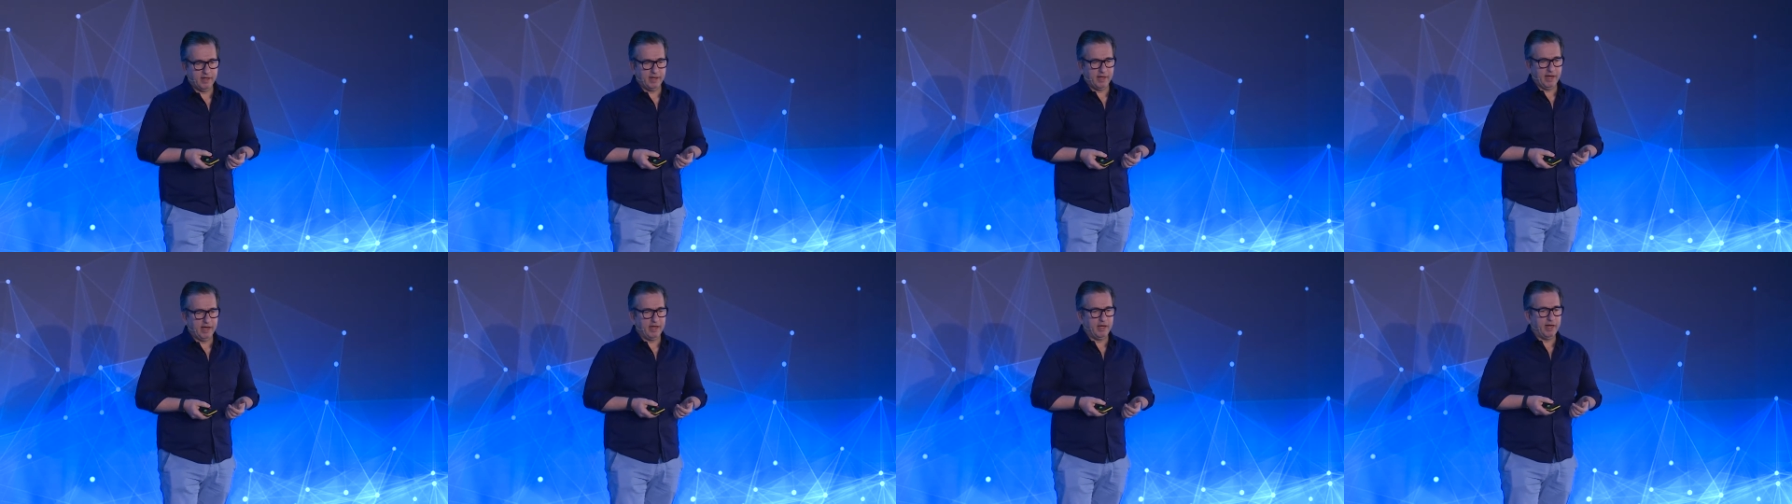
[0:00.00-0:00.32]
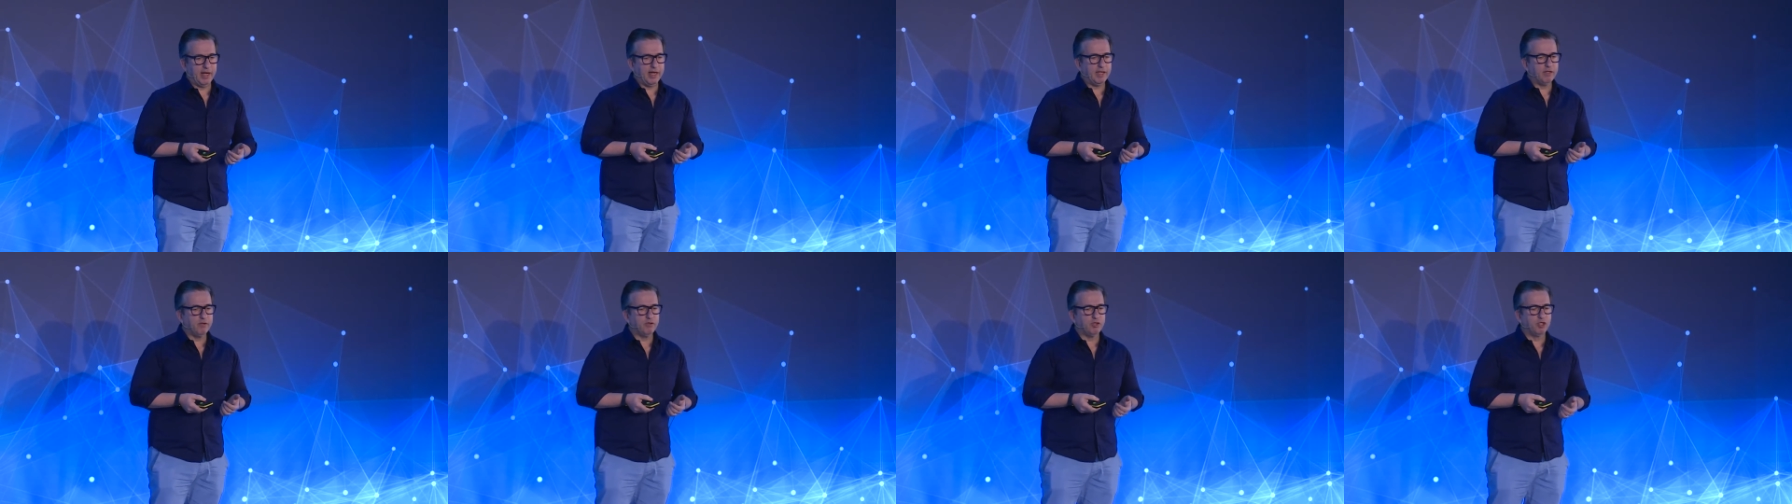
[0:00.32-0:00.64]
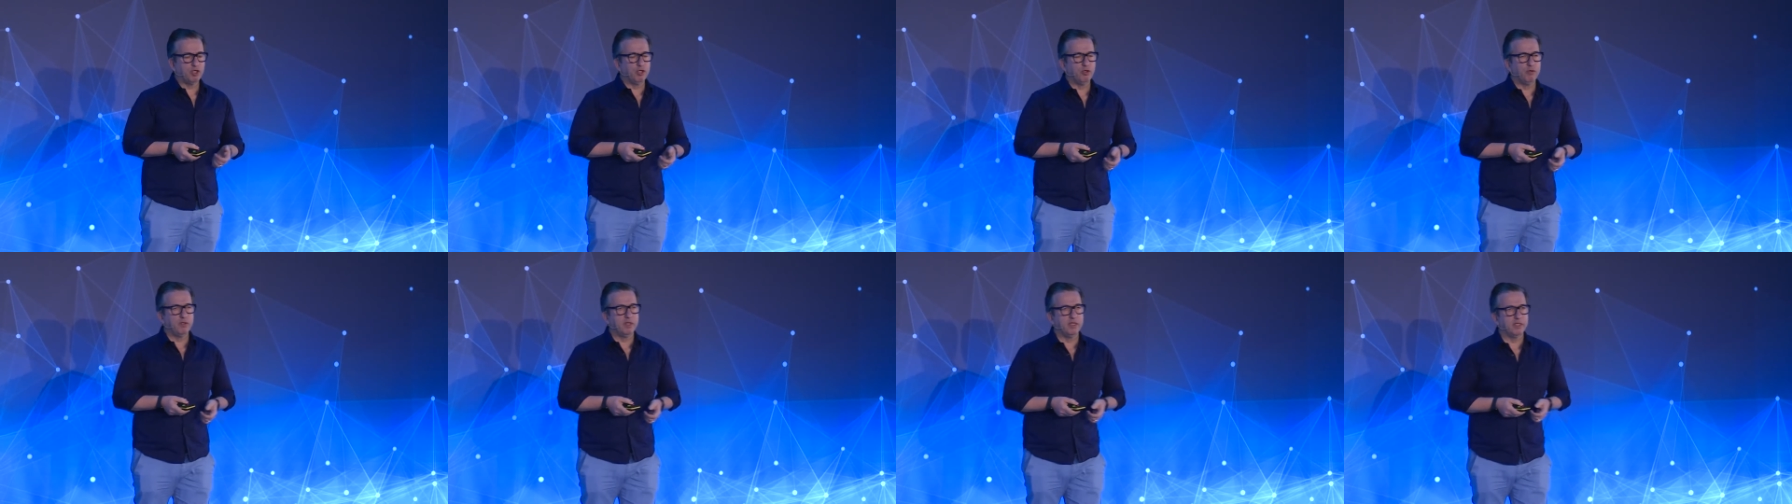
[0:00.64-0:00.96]
I like to
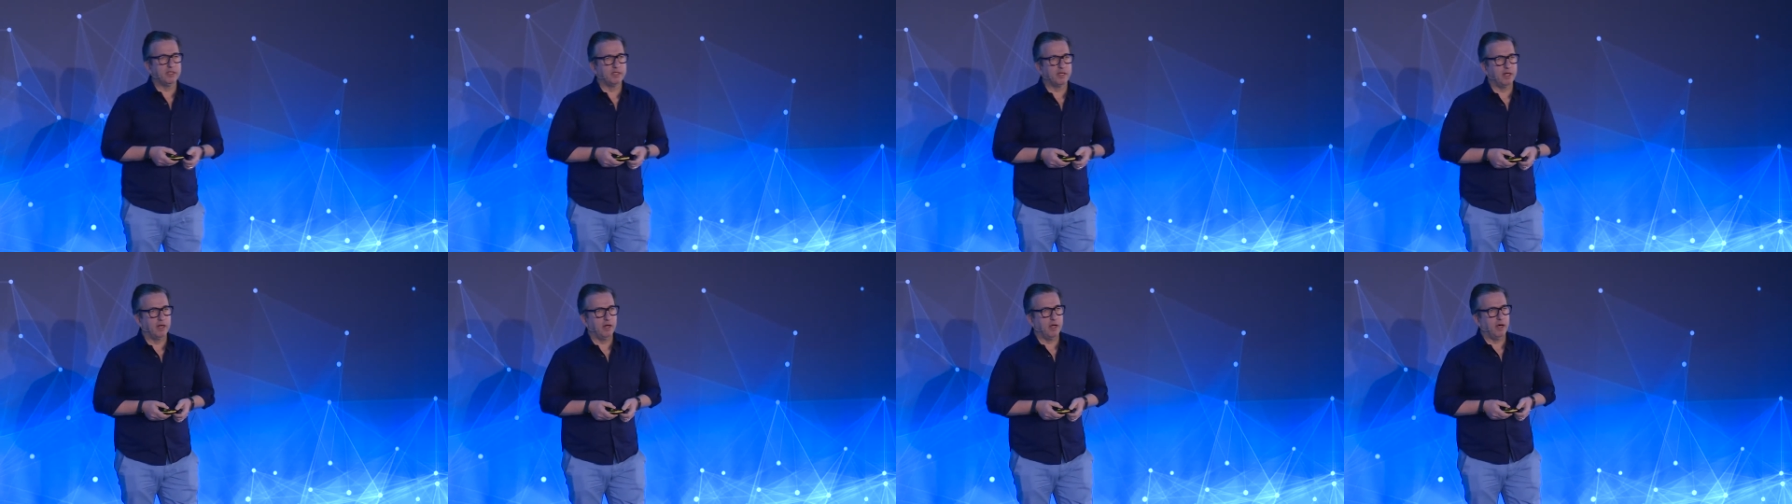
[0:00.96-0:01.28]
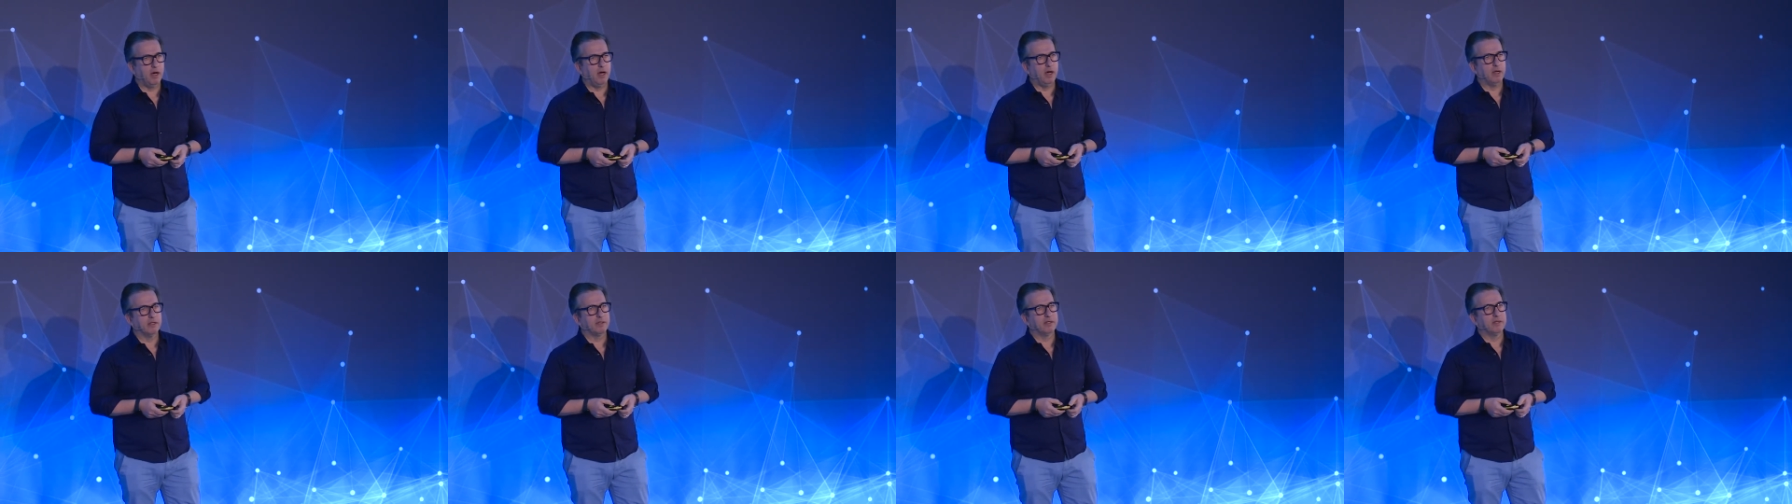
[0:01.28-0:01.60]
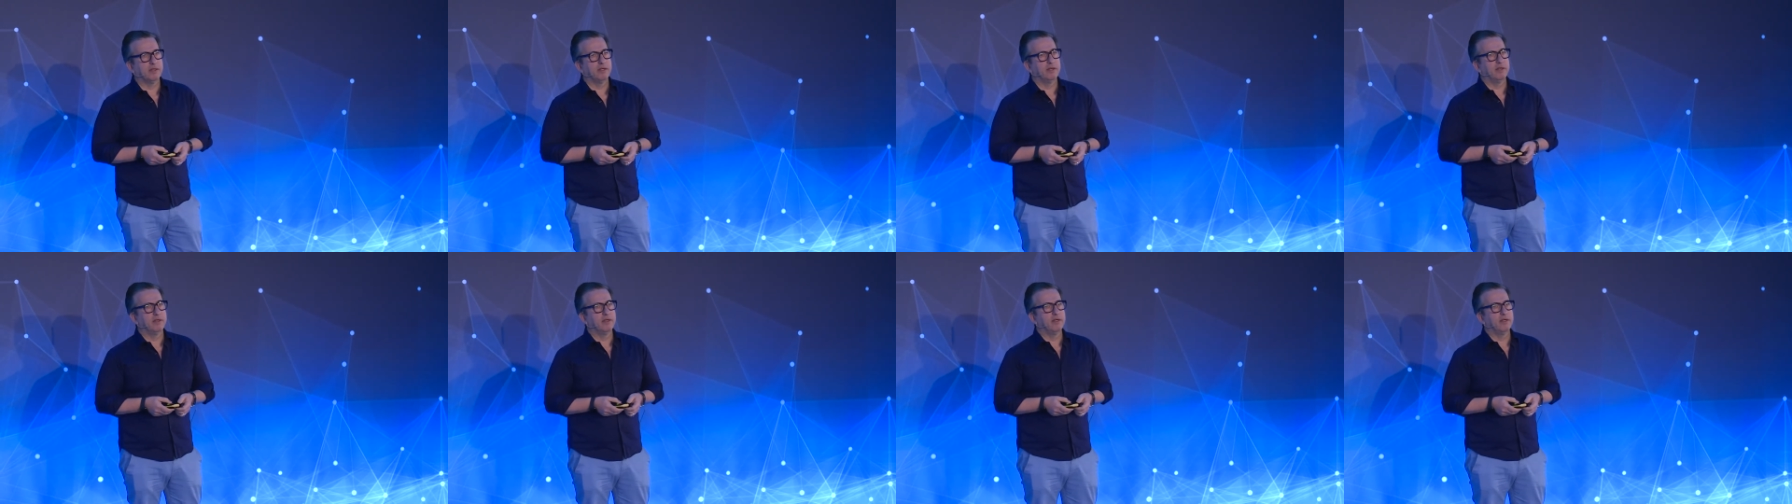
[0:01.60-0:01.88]
show this a lot.